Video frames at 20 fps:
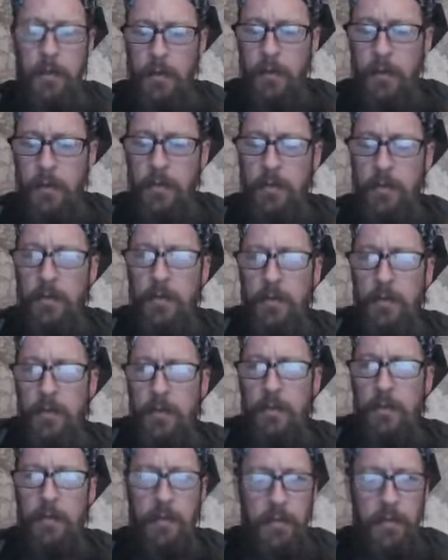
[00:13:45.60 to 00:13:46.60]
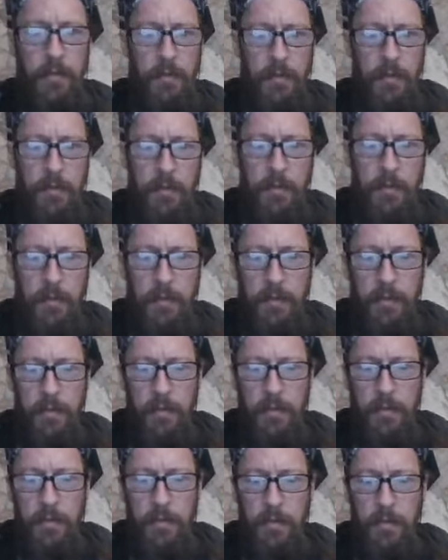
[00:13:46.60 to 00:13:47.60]

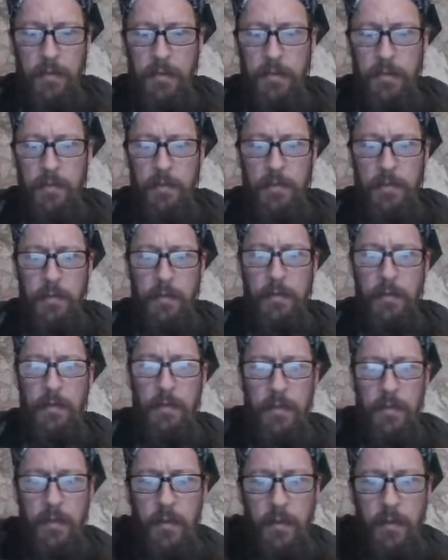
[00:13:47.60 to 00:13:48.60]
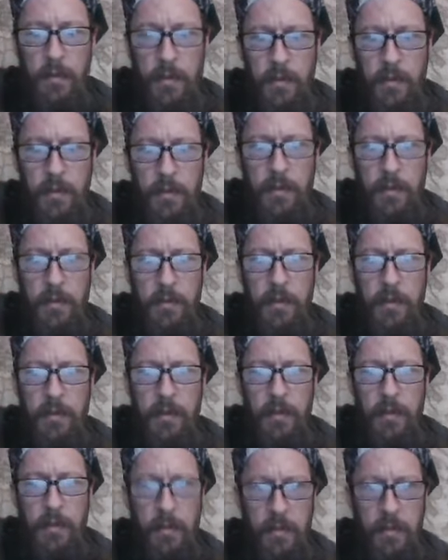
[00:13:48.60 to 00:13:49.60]

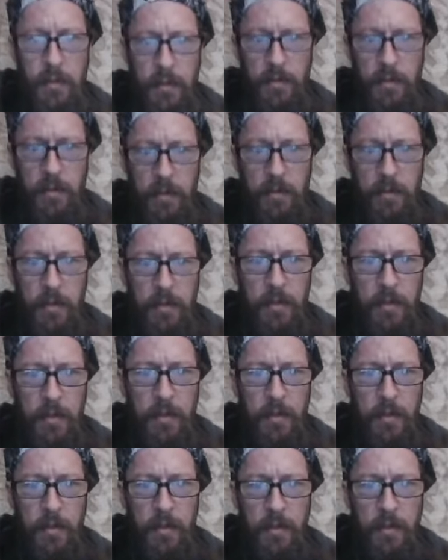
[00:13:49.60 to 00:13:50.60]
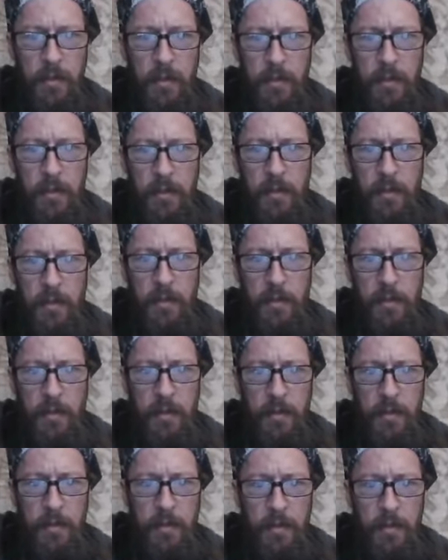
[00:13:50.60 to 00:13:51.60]

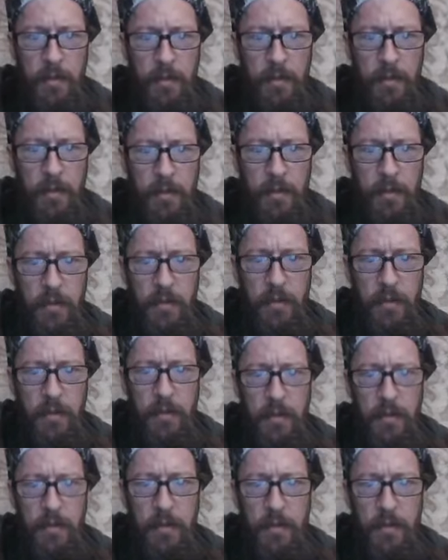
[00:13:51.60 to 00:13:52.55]
[no speech]